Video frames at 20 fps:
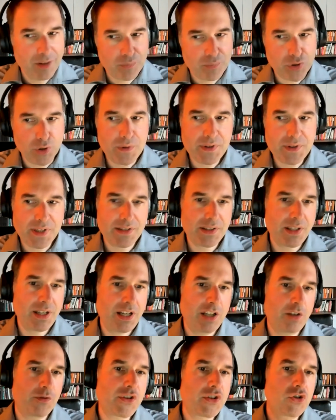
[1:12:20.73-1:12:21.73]
process, a
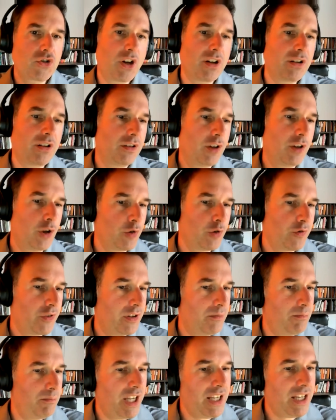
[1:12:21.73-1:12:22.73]
kind of struggle over
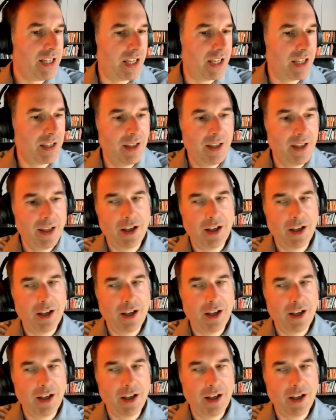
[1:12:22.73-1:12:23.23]
the meaning